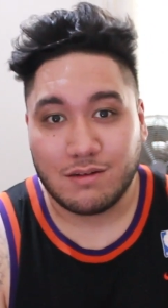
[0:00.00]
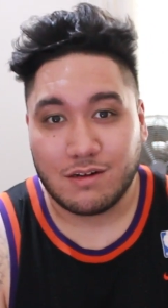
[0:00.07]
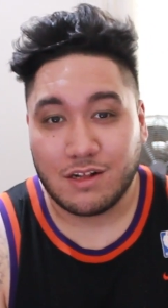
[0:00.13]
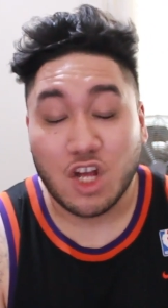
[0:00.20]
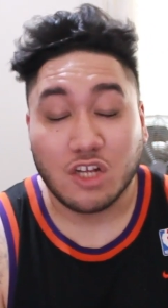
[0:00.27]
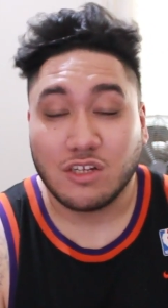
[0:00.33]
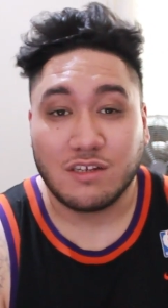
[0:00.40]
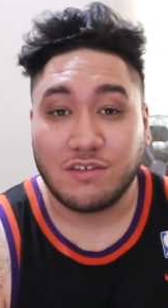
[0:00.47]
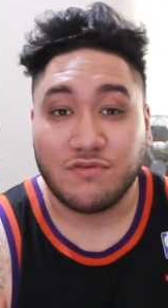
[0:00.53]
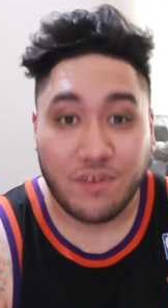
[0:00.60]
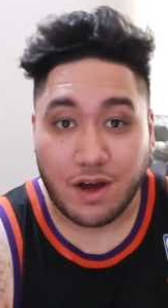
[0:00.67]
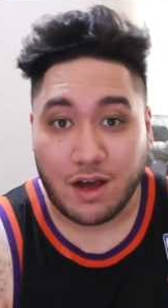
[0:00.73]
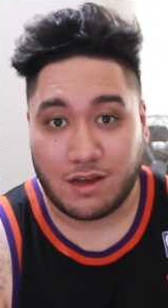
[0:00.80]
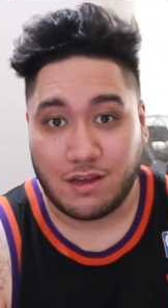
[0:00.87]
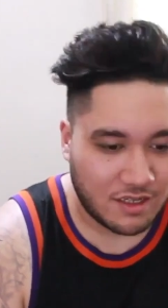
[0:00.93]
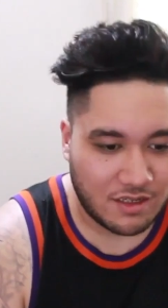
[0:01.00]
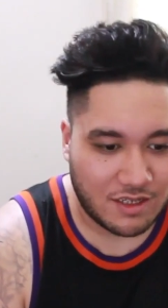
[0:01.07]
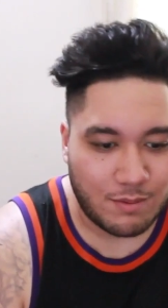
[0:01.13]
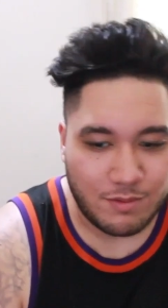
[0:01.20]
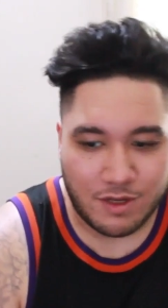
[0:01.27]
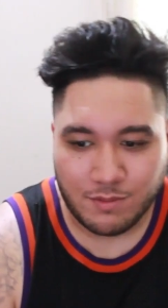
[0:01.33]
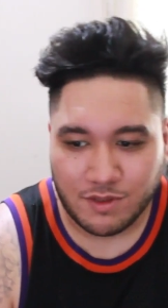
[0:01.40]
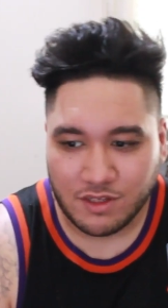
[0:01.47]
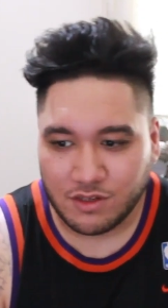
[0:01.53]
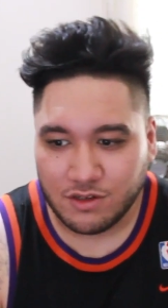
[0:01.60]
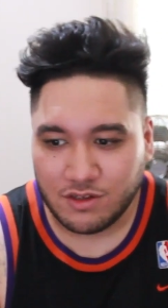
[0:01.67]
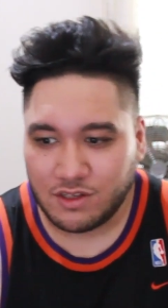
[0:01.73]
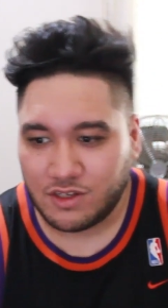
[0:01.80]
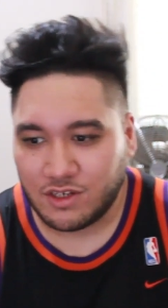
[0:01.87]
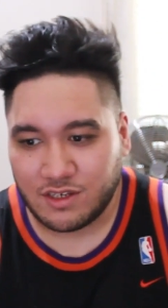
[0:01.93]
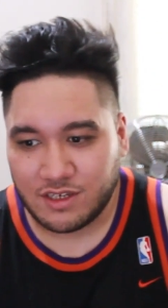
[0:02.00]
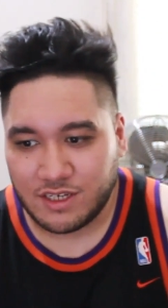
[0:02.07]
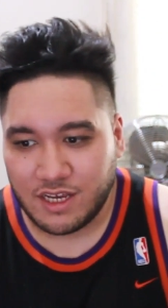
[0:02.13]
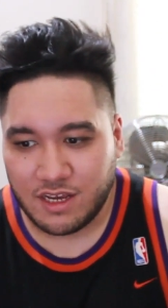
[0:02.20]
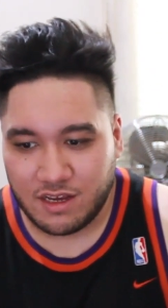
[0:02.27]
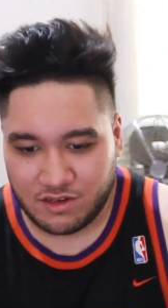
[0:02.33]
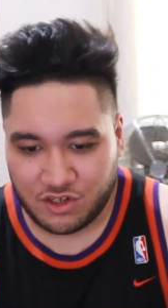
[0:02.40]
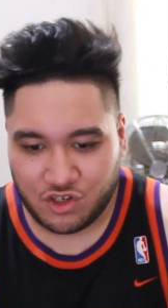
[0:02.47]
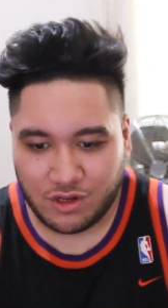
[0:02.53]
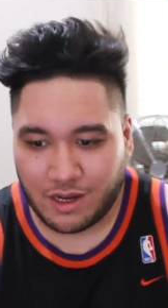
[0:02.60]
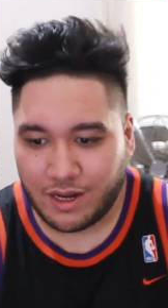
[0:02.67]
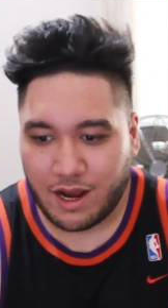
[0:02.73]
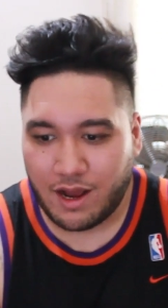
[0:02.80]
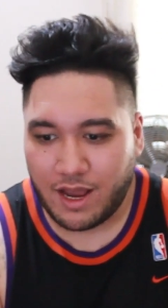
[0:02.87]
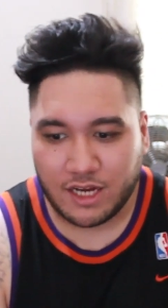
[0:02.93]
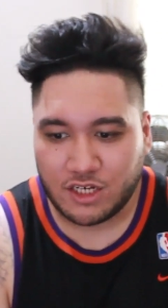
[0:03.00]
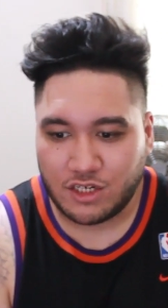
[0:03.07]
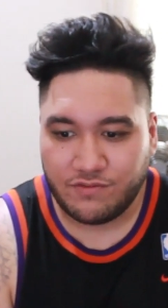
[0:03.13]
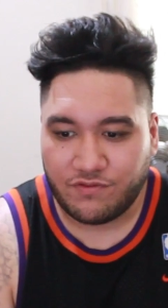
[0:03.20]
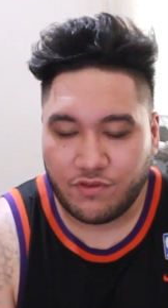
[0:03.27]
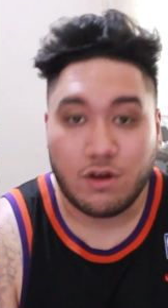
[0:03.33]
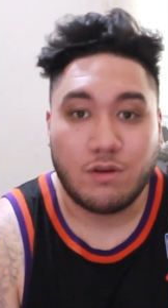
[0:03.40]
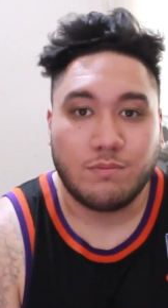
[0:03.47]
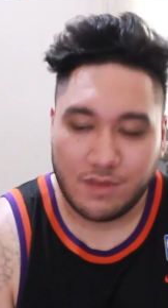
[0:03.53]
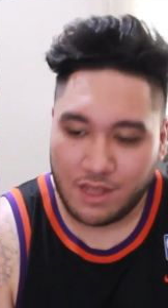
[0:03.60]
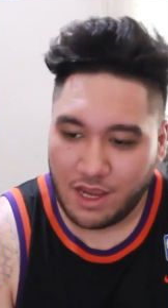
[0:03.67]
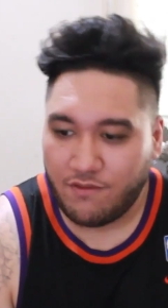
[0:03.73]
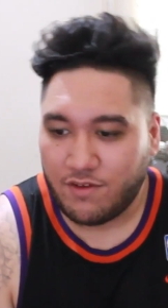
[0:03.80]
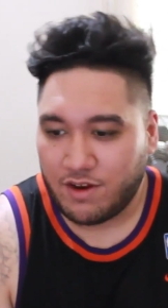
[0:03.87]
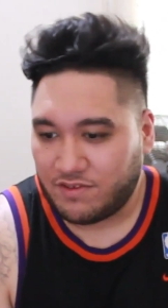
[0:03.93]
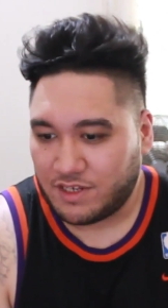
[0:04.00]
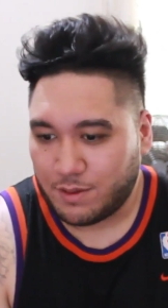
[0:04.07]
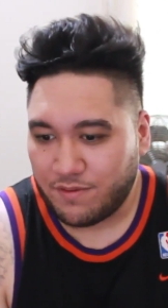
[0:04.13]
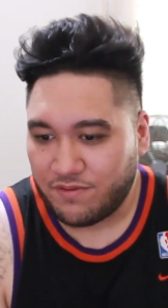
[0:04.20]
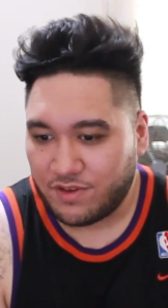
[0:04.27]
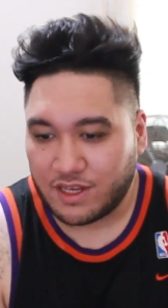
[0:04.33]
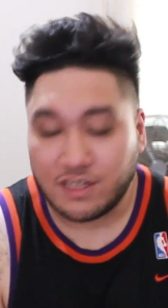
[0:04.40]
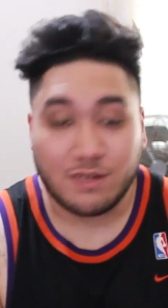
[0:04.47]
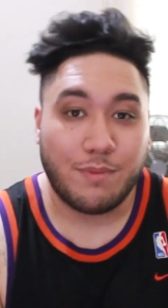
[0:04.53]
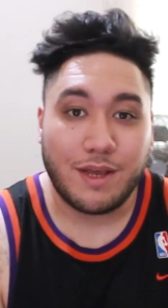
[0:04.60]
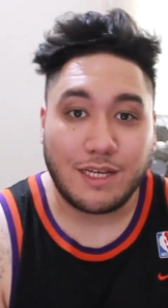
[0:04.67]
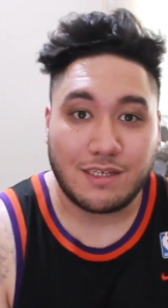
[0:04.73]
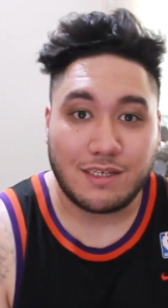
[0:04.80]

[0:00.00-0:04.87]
Lost as fuck. Sometimes it's good to just see a straight out action film, even if some of it doesn't make